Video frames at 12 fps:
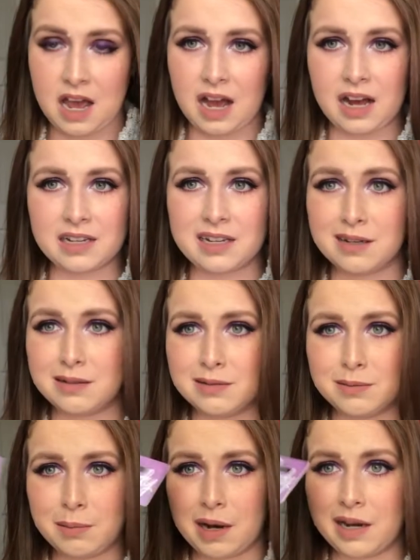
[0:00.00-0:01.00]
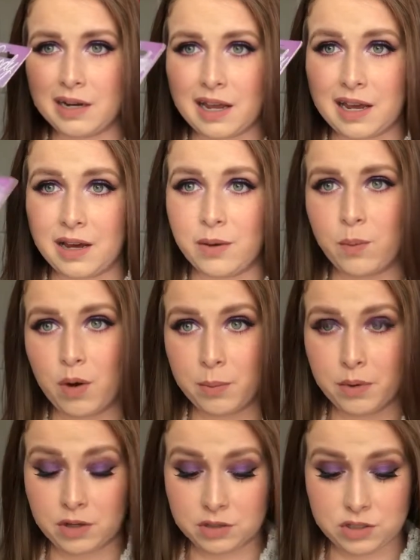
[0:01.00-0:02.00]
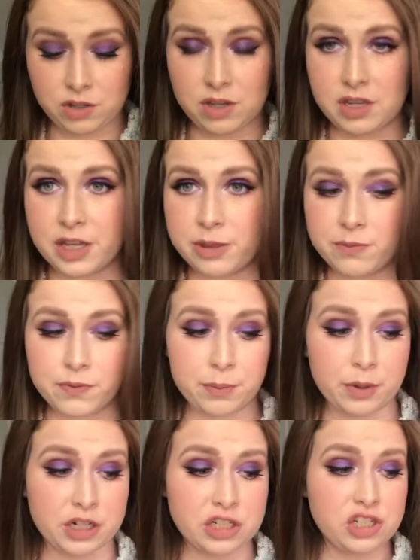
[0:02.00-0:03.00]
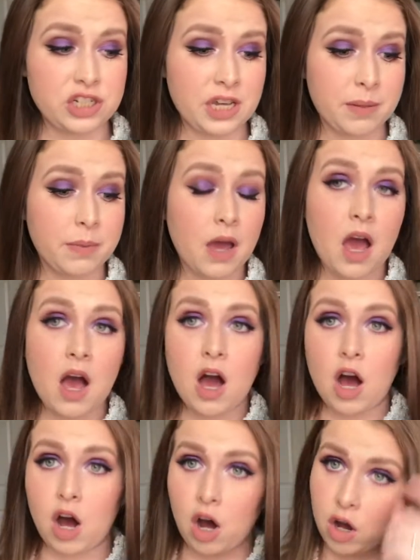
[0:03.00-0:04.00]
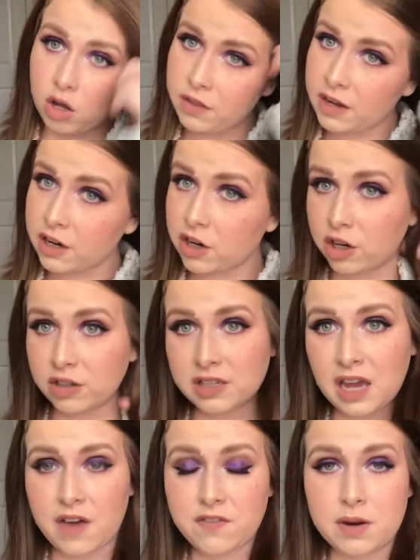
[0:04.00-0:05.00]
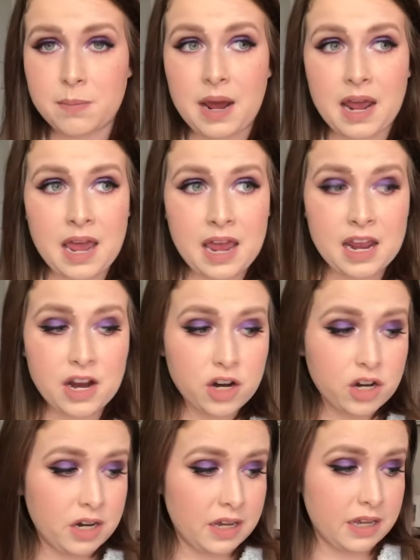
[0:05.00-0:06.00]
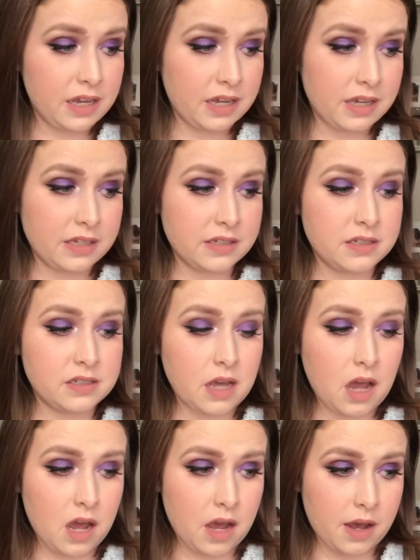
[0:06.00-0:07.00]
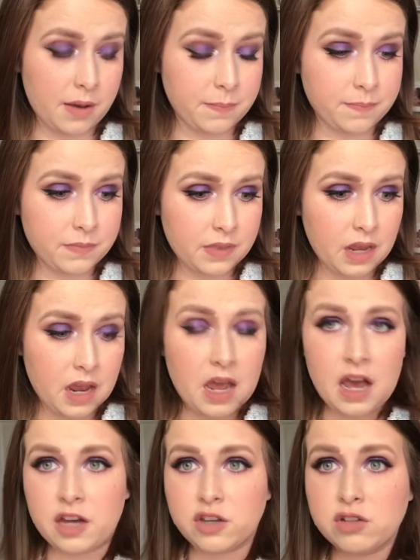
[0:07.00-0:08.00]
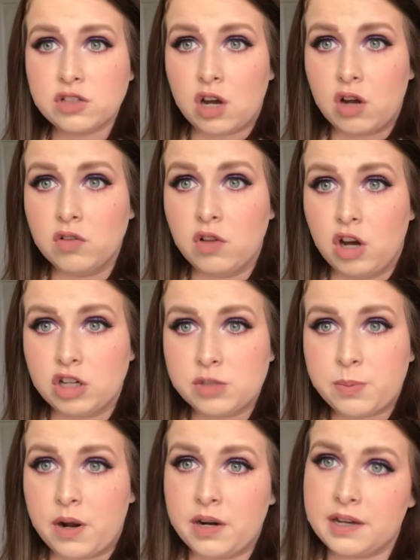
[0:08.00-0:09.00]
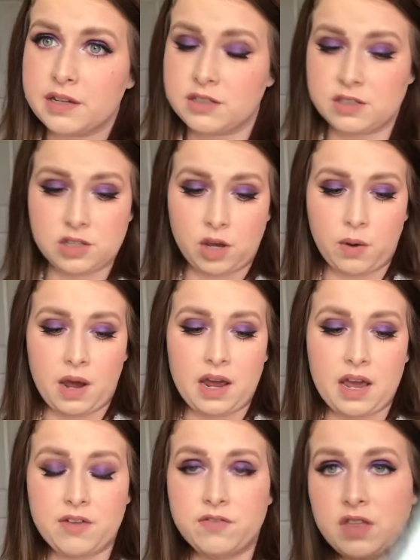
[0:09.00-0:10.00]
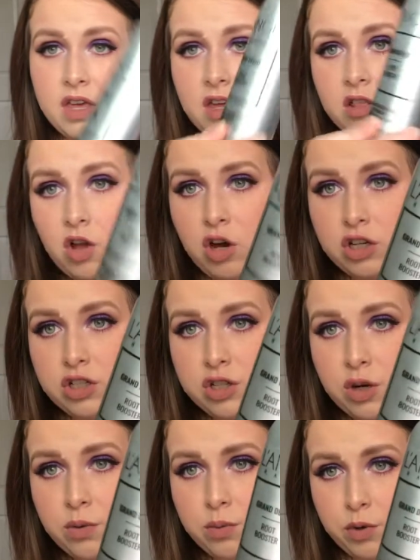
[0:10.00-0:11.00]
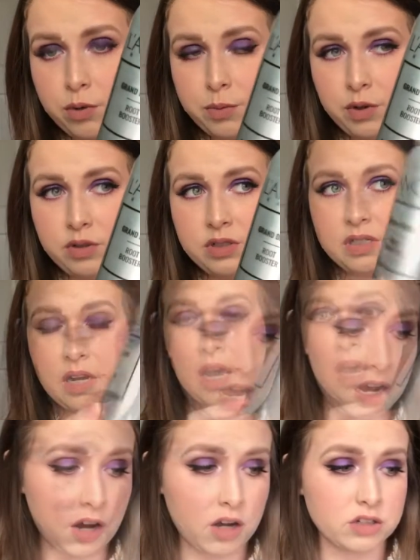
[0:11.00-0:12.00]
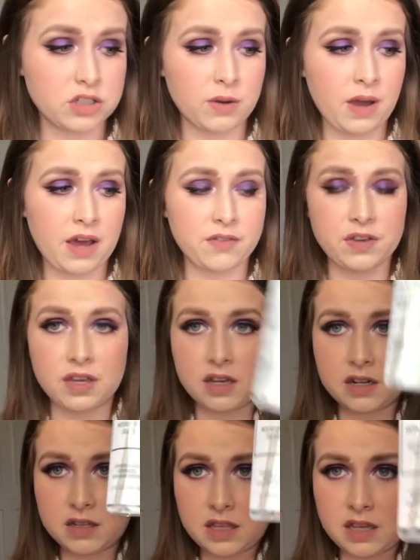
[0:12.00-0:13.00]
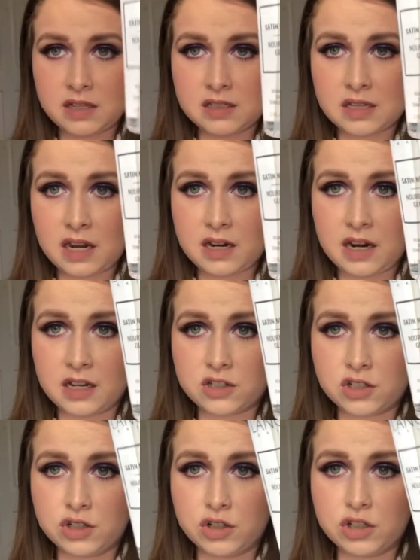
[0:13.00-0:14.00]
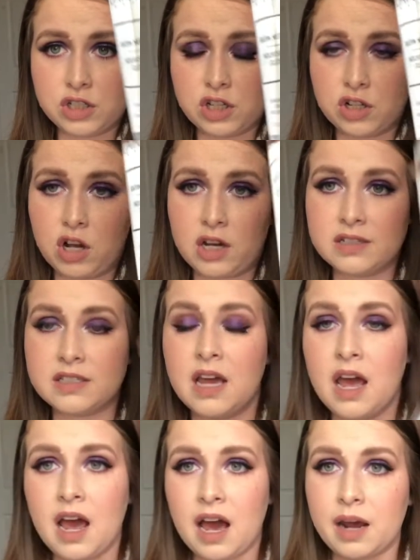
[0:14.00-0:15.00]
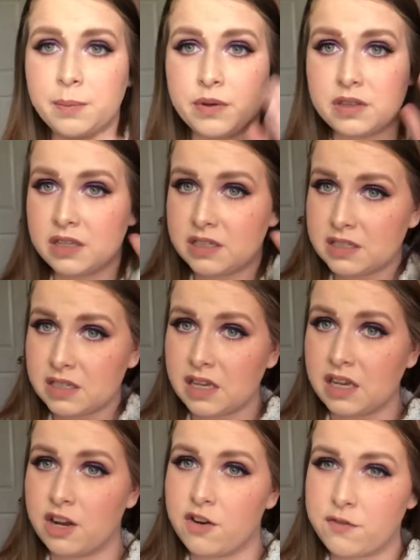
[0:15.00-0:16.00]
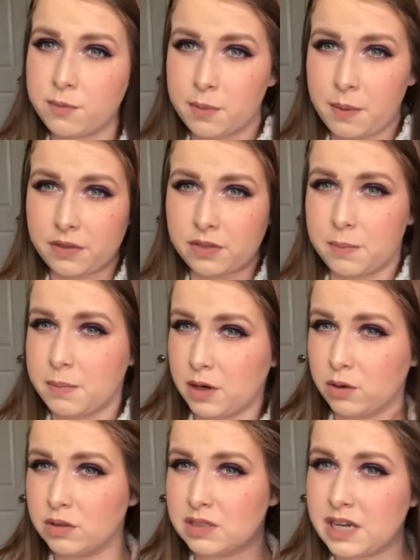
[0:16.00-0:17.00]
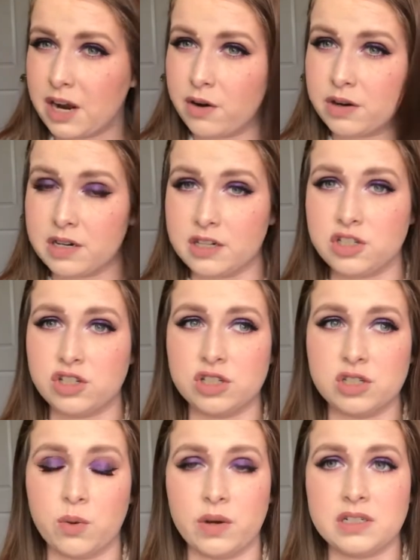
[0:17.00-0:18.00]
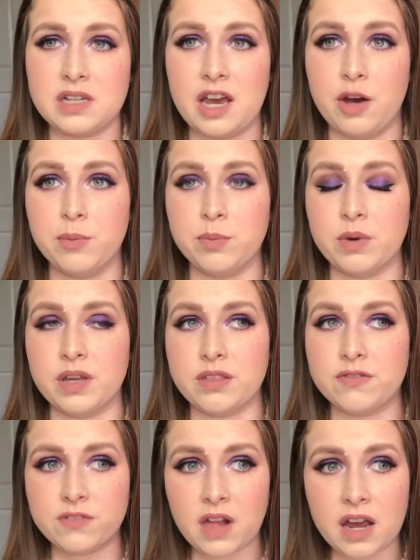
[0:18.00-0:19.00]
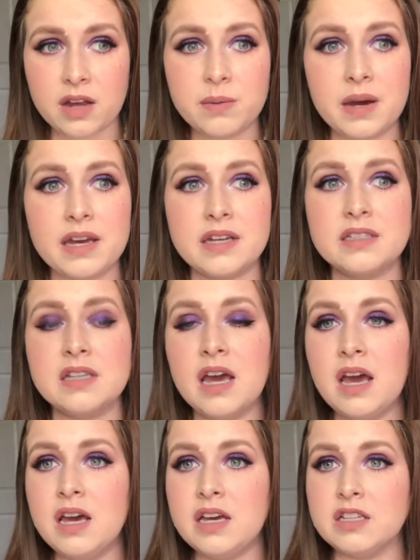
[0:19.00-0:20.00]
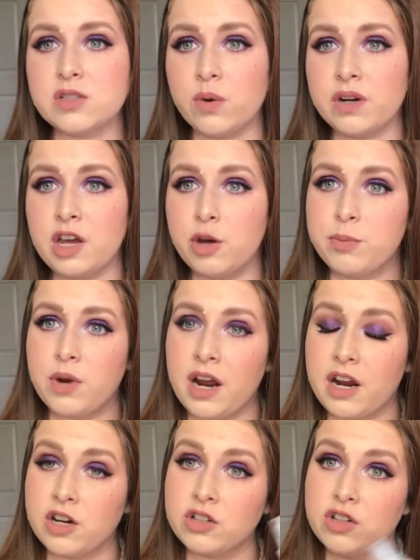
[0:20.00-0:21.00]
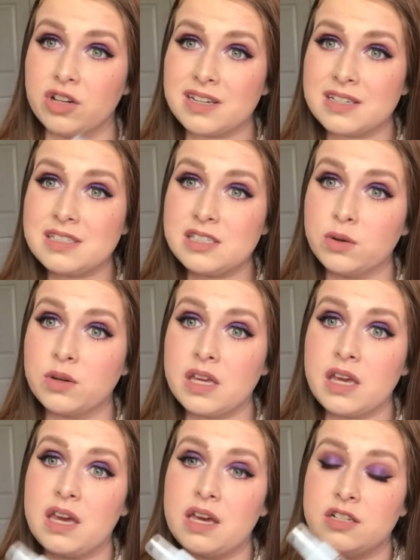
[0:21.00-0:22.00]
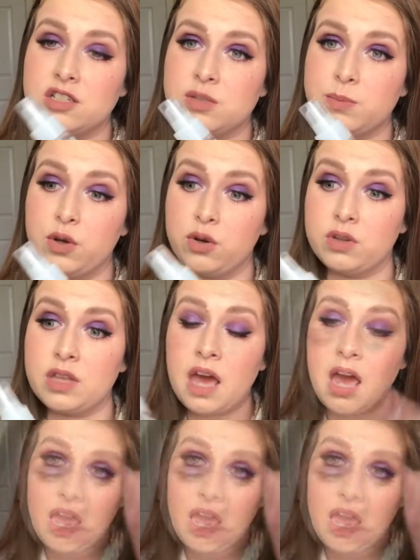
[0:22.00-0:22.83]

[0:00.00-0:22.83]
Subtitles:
I get mine at Walmart, so you can get them for pretty cheap. All that I currently have in my hair is I use all Lange products. So I have the Lange Root Boost. I also have in the Satin Nectar Nourishing Gloss. I put this in from about the middle down, and it's just going to help with flyaways. It's going to help your hair look silky and smooth.